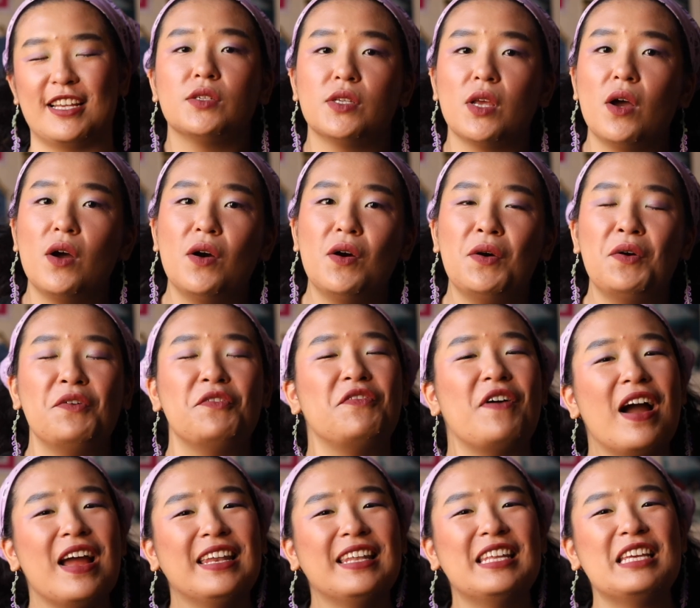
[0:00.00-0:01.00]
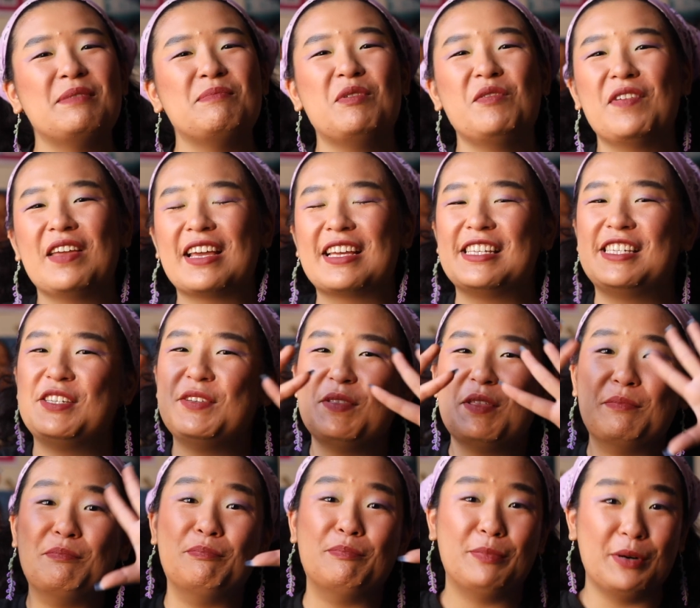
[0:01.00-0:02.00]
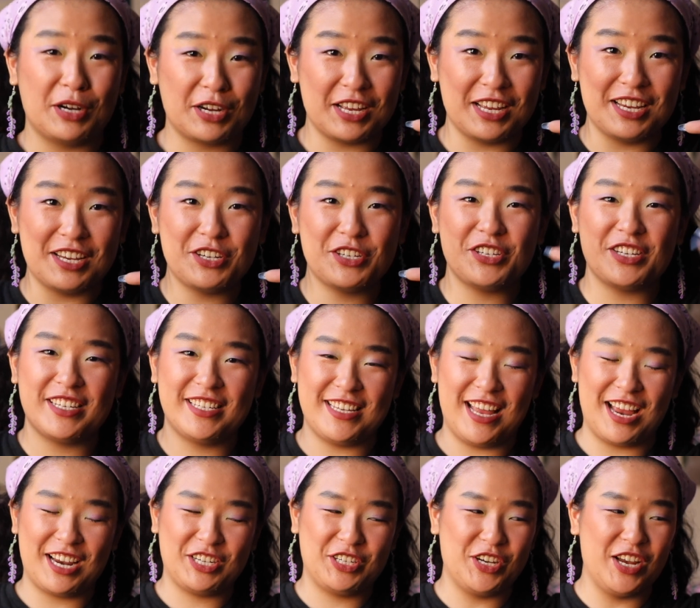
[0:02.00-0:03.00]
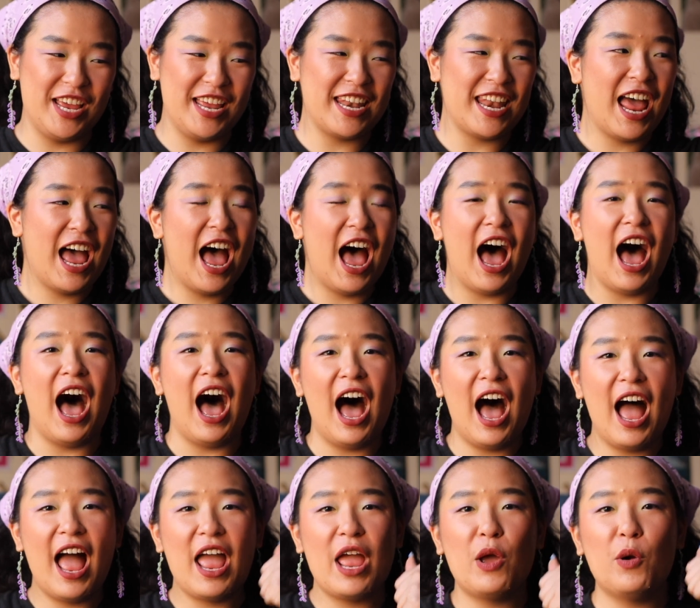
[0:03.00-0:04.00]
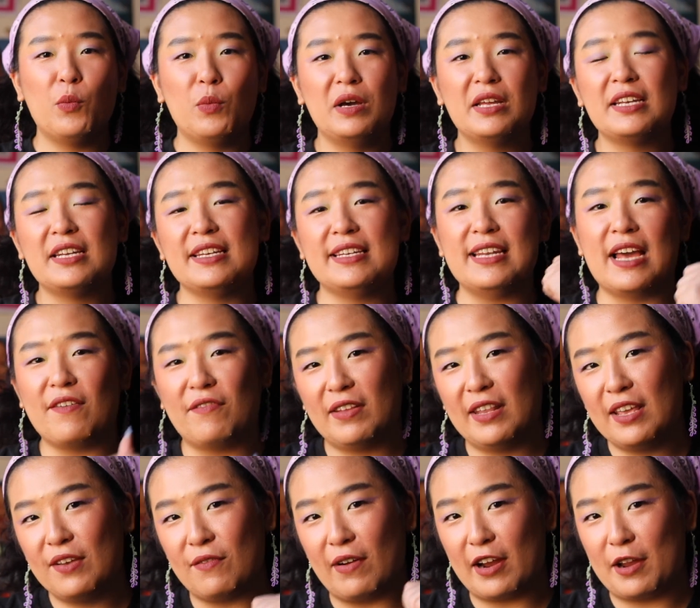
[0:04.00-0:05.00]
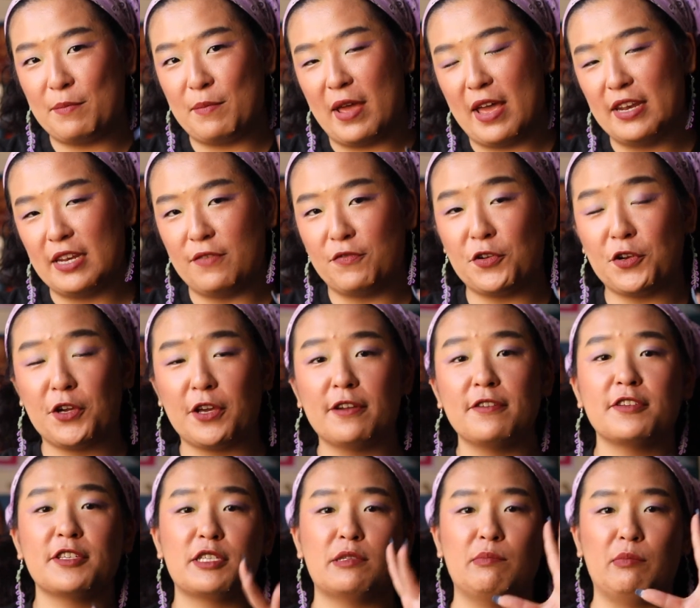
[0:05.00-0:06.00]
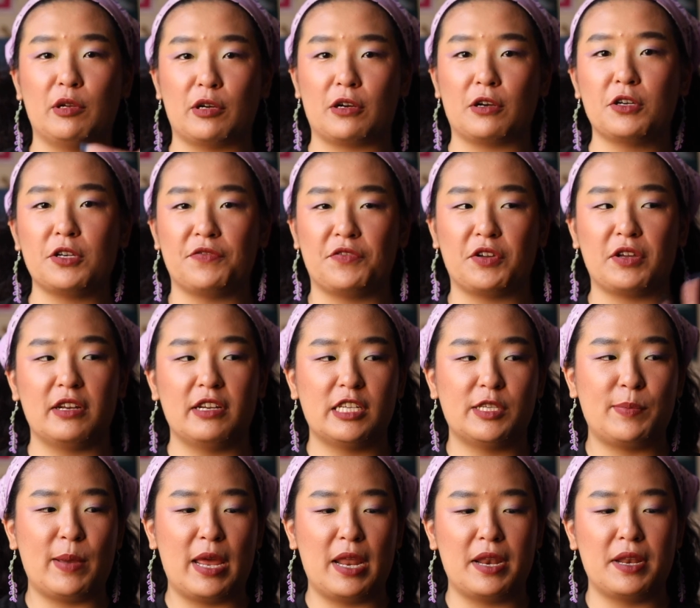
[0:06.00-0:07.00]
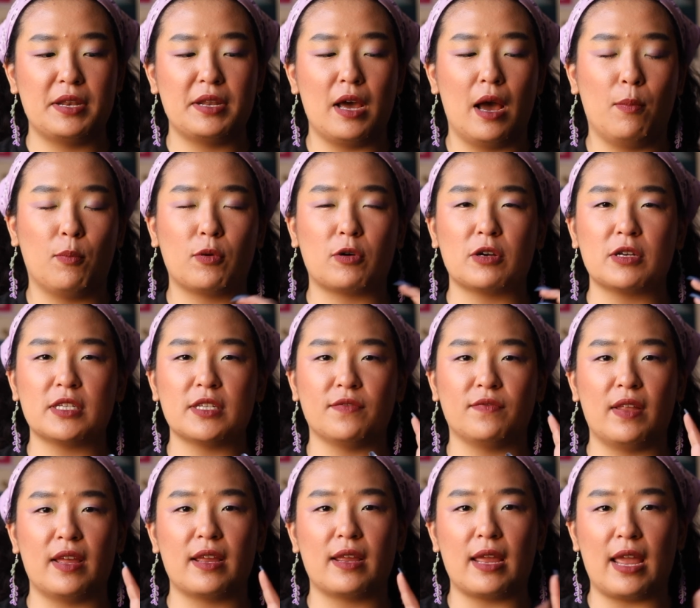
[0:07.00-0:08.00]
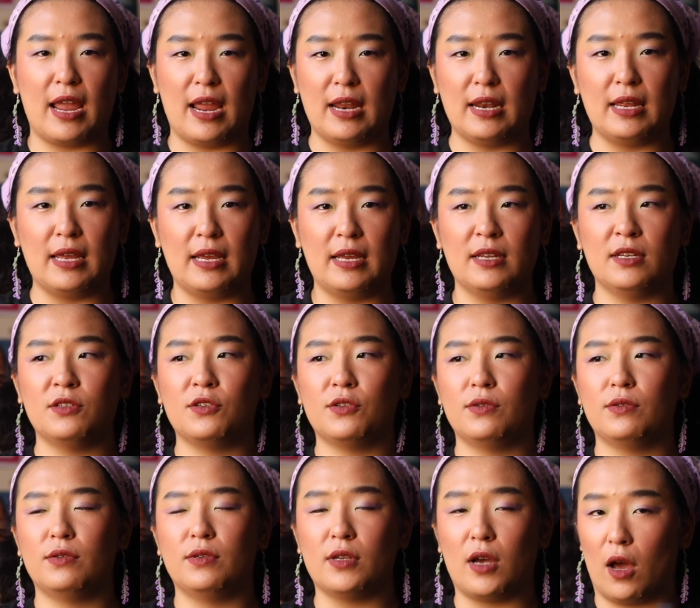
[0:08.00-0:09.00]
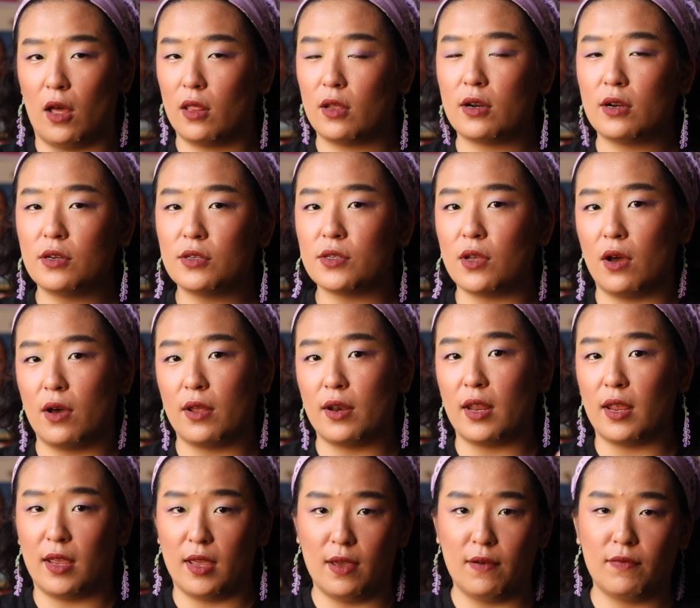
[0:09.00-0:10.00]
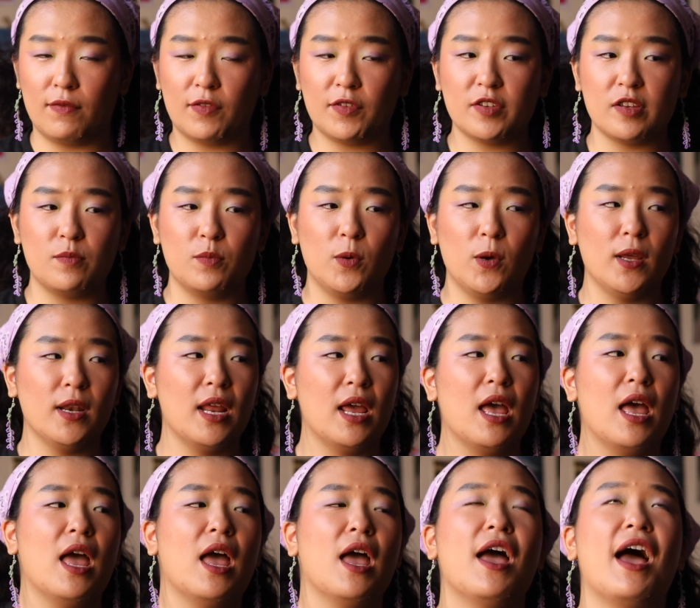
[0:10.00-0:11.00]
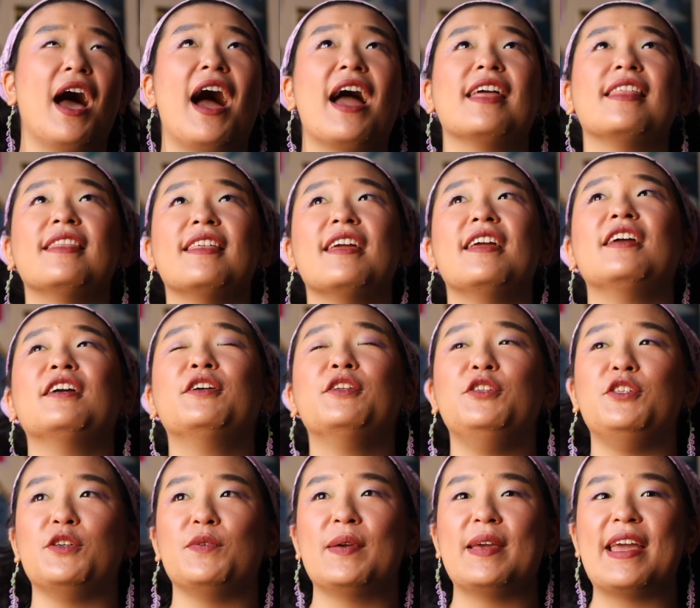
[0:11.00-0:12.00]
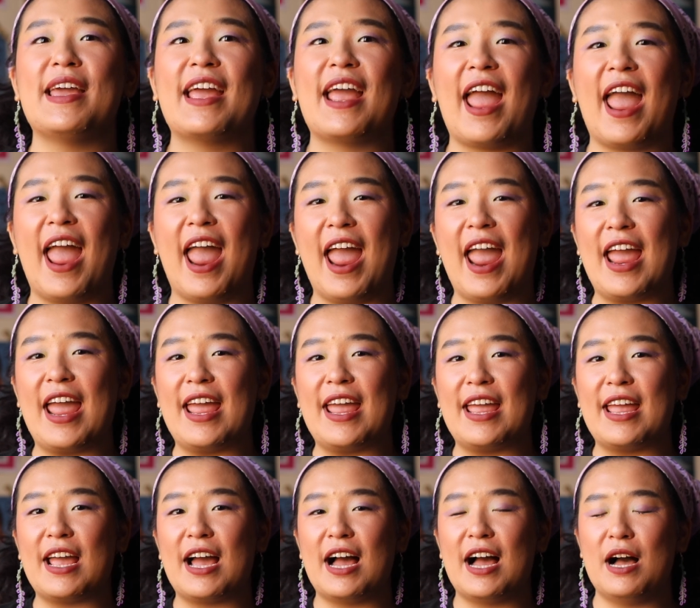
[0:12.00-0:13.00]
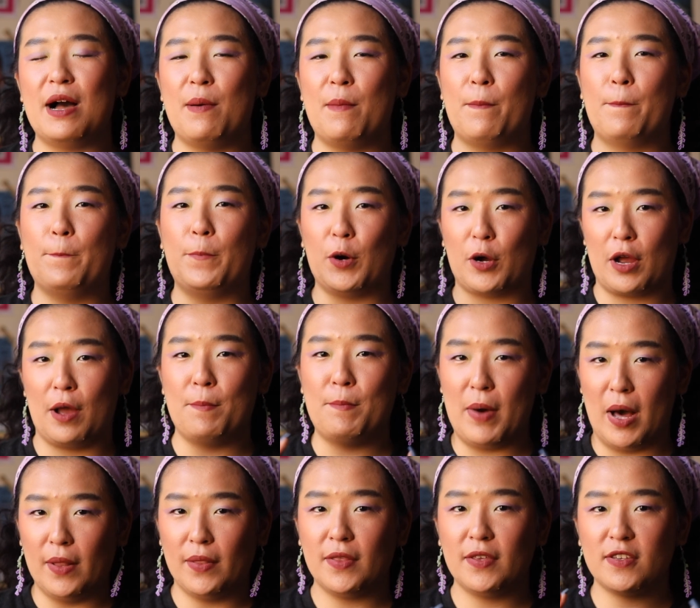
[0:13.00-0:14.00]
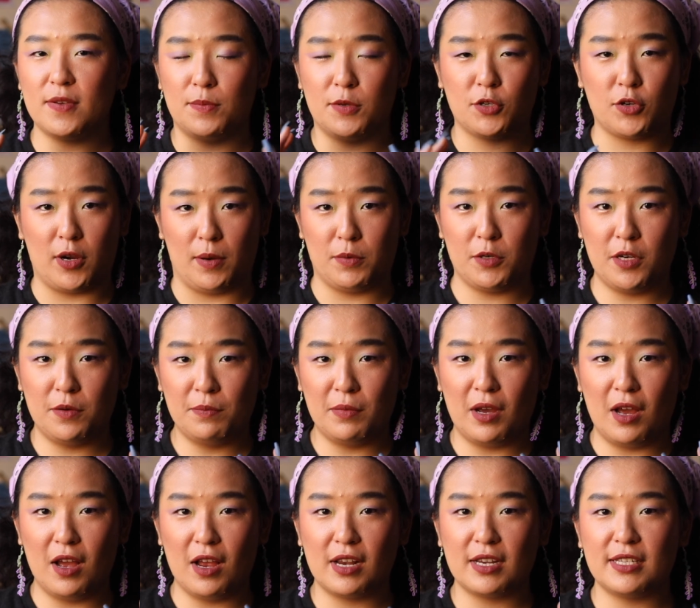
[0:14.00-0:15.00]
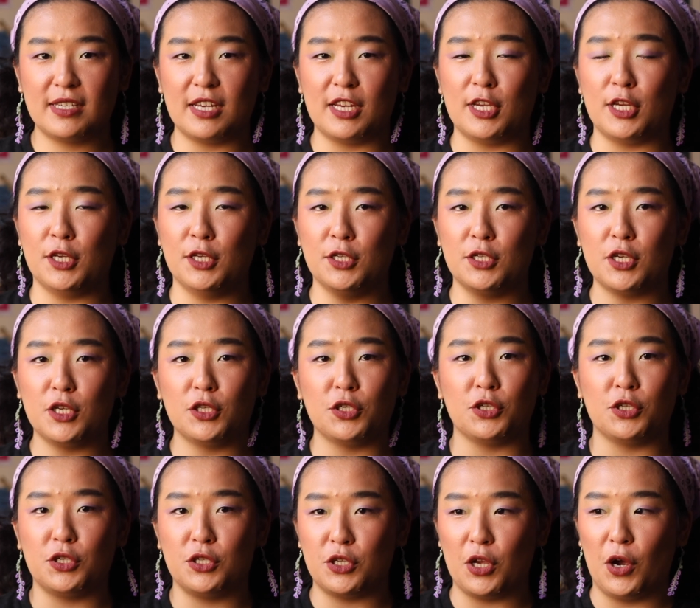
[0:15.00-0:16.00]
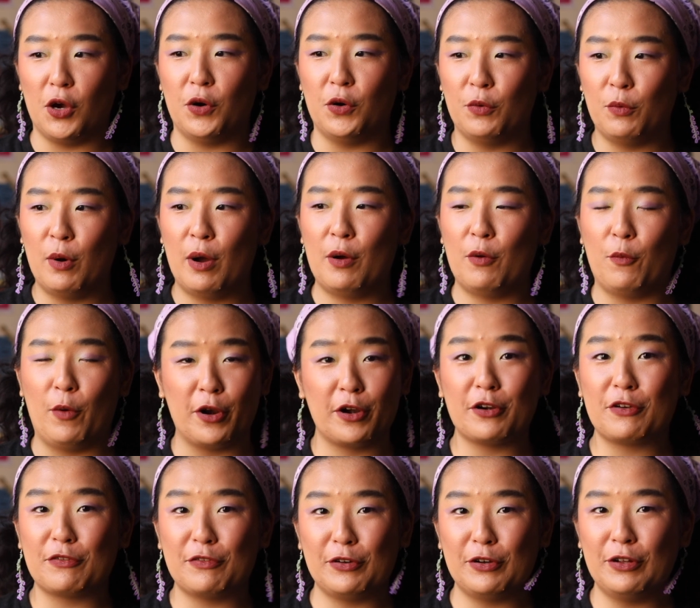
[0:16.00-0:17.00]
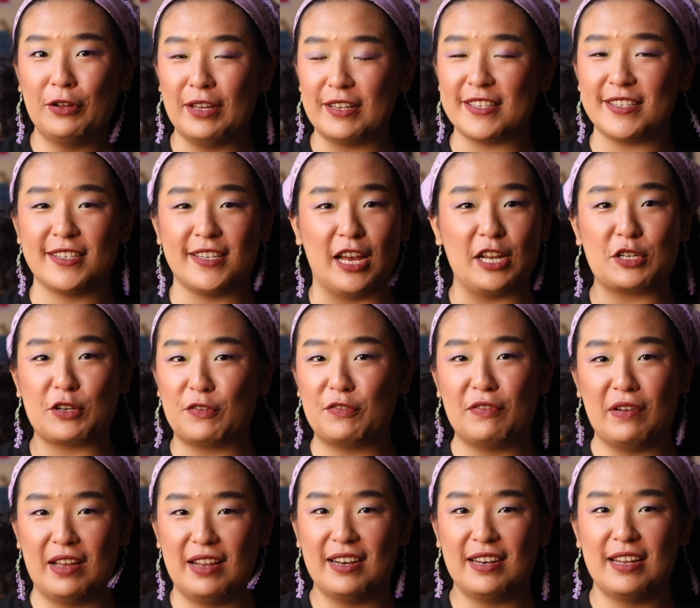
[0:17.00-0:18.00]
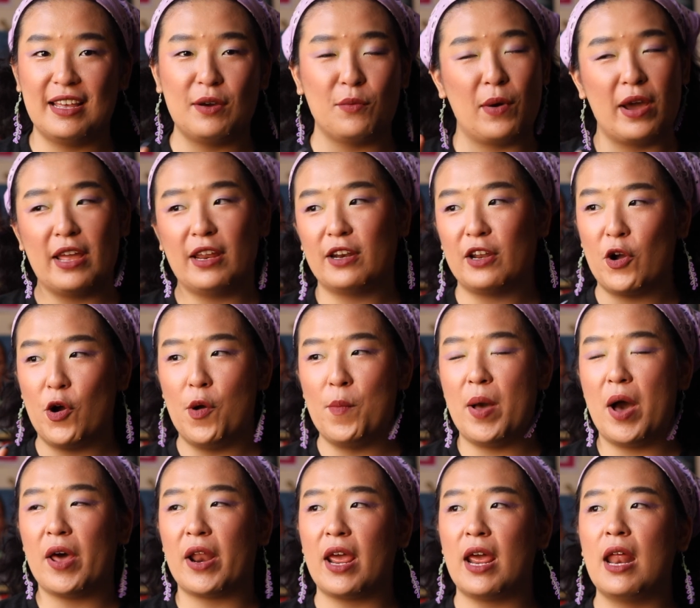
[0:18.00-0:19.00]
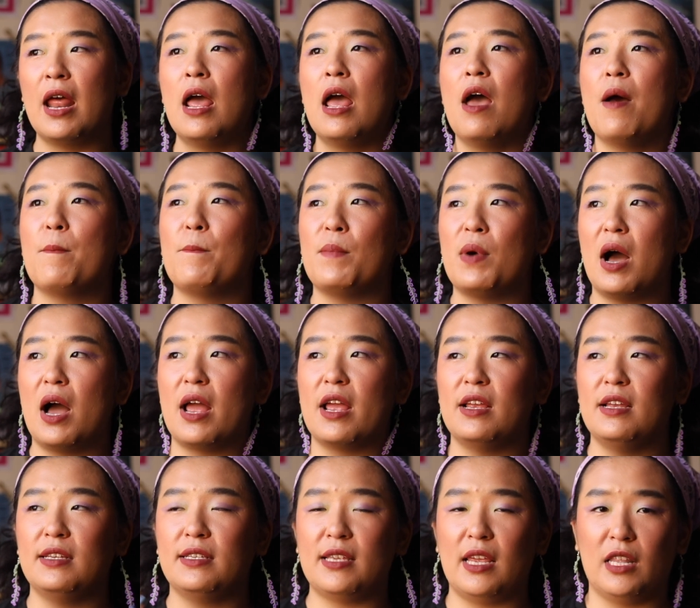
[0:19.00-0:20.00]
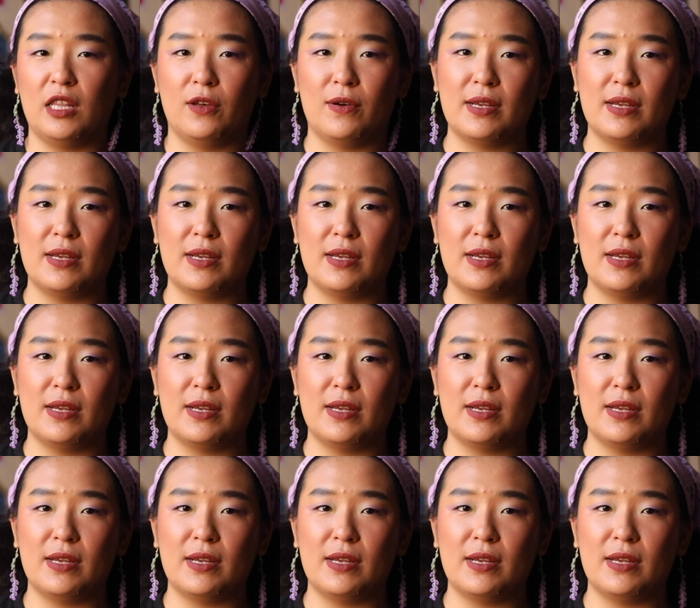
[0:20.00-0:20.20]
So finally, moving into the bookish section, I would definitely recommend, if you're gonna splurge, if you're gonna spend upwards of like $80 on a gift for someone, I think doing a book a month subscription box is so wonderful and such a fun way to go about it. My St.